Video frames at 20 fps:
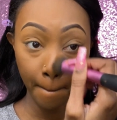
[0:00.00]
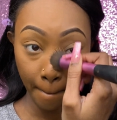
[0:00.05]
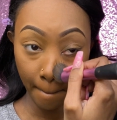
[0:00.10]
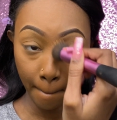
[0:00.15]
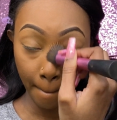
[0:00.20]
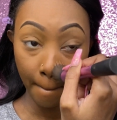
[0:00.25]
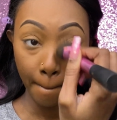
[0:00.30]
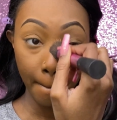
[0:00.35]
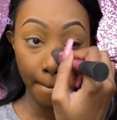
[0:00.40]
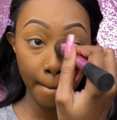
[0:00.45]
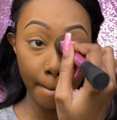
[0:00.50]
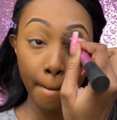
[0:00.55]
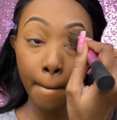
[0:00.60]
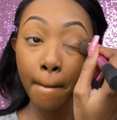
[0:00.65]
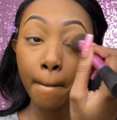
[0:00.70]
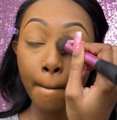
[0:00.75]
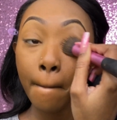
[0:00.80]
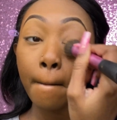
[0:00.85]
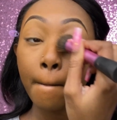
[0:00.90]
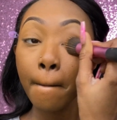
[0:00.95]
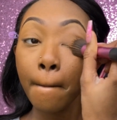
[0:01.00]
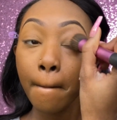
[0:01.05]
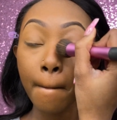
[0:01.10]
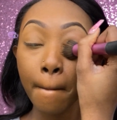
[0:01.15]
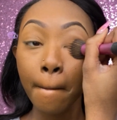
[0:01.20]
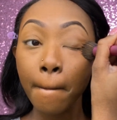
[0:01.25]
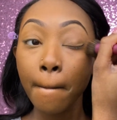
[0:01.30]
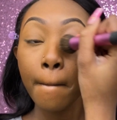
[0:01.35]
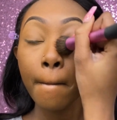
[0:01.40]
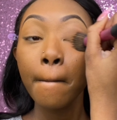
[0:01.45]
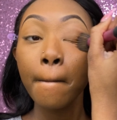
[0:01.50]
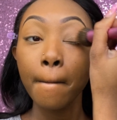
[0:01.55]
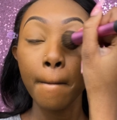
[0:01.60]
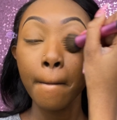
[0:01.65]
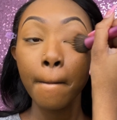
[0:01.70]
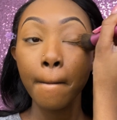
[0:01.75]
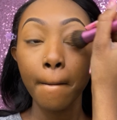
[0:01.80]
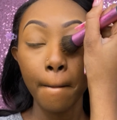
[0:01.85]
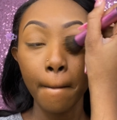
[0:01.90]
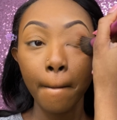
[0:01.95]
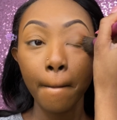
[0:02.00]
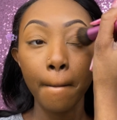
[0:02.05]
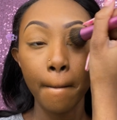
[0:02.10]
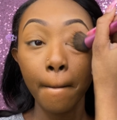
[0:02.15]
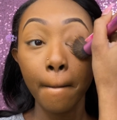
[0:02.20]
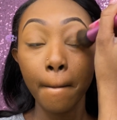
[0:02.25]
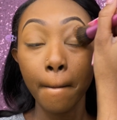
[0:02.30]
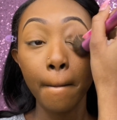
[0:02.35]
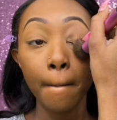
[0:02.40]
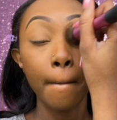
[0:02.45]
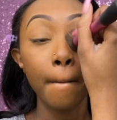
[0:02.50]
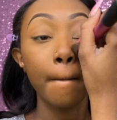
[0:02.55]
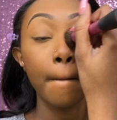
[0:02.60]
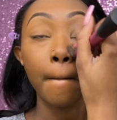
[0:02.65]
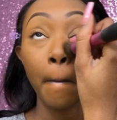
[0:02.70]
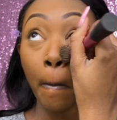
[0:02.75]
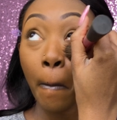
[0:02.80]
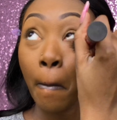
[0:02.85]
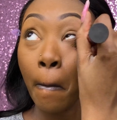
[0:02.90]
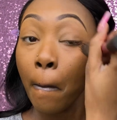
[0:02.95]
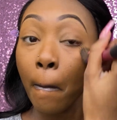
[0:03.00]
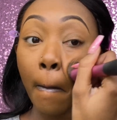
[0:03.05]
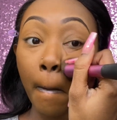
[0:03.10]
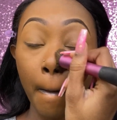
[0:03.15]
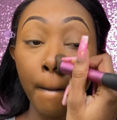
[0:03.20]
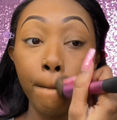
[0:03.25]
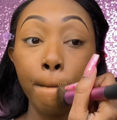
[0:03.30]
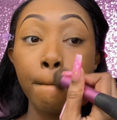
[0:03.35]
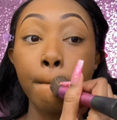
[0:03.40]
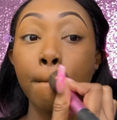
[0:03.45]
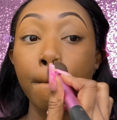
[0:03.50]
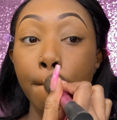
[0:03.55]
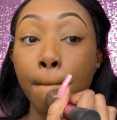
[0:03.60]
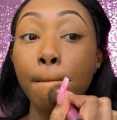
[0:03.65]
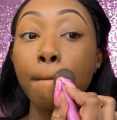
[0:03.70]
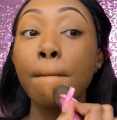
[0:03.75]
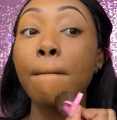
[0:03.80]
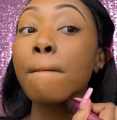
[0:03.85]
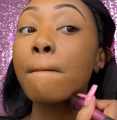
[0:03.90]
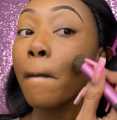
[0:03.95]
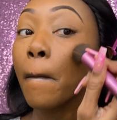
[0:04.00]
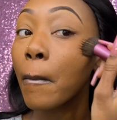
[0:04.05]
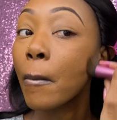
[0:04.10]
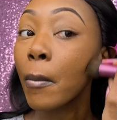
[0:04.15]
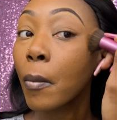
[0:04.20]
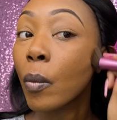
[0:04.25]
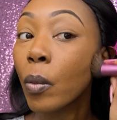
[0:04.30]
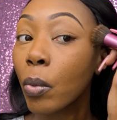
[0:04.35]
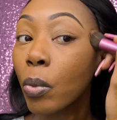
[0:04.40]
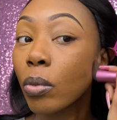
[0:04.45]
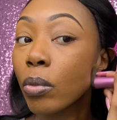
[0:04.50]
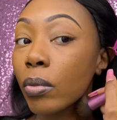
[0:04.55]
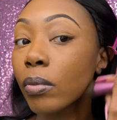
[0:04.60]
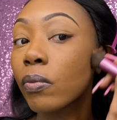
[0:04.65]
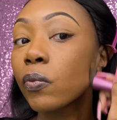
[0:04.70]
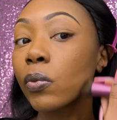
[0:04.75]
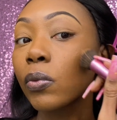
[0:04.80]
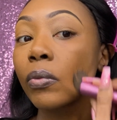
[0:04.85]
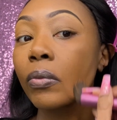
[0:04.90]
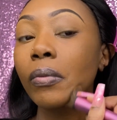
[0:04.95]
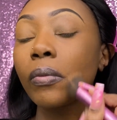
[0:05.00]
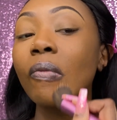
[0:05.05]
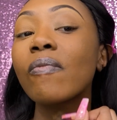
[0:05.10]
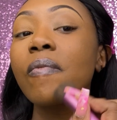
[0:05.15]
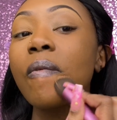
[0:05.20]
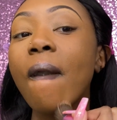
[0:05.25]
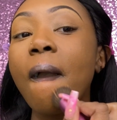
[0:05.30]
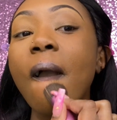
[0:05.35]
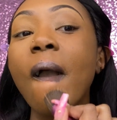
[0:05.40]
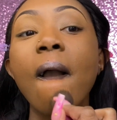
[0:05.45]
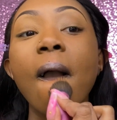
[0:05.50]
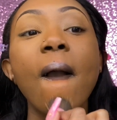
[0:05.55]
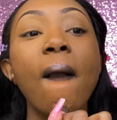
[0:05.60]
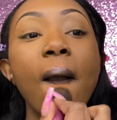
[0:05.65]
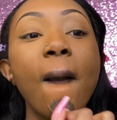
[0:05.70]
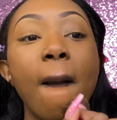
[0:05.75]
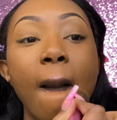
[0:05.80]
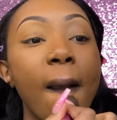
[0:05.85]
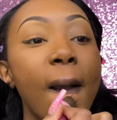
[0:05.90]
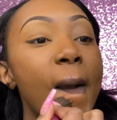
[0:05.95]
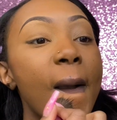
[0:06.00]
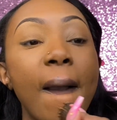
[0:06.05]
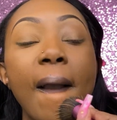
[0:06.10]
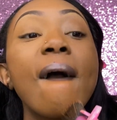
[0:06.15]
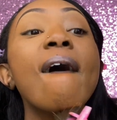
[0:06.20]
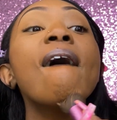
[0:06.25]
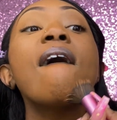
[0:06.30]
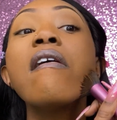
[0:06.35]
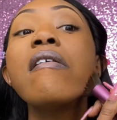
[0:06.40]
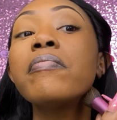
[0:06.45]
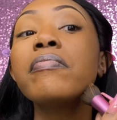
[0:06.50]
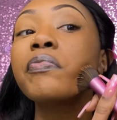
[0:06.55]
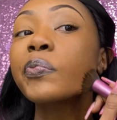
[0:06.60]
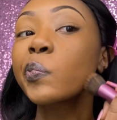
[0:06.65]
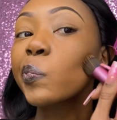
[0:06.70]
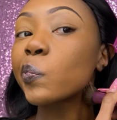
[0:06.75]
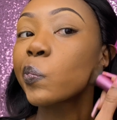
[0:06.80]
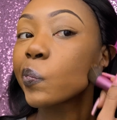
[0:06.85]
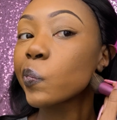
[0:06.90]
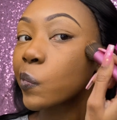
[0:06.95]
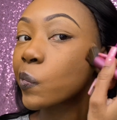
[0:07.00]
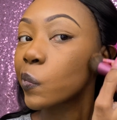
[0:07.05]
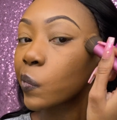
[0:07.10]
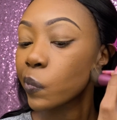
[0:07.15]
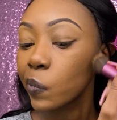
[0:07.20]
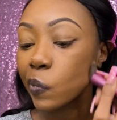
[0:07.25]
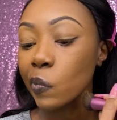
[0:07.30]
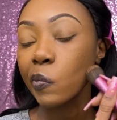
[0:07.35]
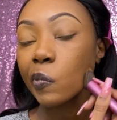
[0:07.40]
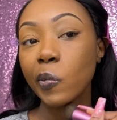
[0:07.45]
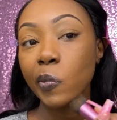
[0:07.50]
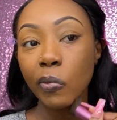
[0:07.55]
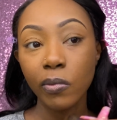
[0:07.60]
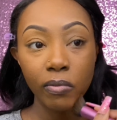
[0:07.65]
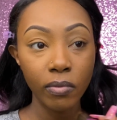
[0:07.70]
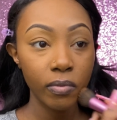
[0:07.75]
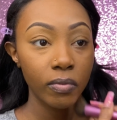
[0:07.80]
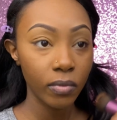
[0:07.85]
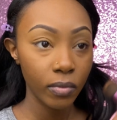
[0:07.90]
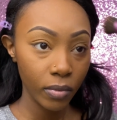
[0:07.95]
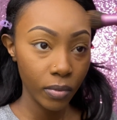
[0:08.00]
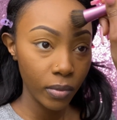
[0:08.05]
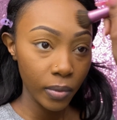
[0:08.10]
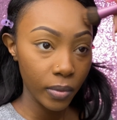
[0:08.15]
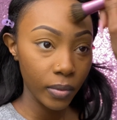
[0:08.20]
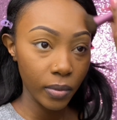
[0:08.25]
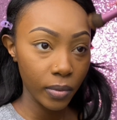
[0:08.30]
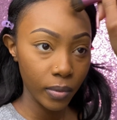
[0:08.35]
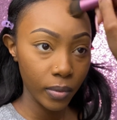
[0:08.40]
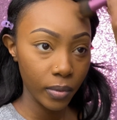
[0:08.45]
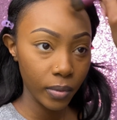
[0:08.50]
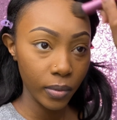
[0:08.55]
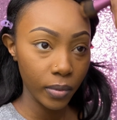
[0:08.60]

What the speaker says: And, ooh, excuse me, girl, get some water. And this, I love this foundation. I definitely recommend using a nice matte